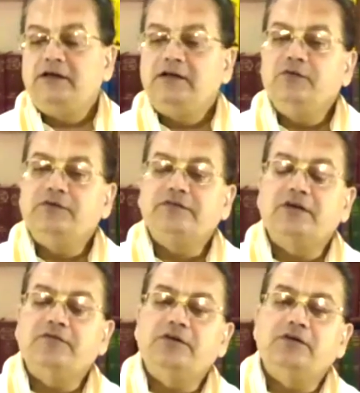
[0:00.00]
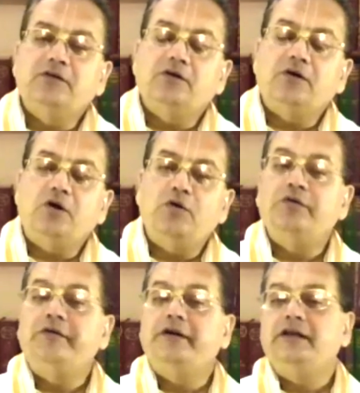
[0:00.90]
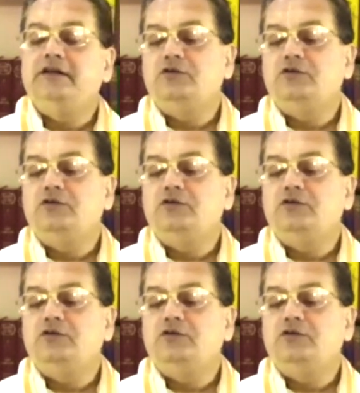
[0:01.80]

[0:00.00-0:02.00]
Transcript: He was given honorary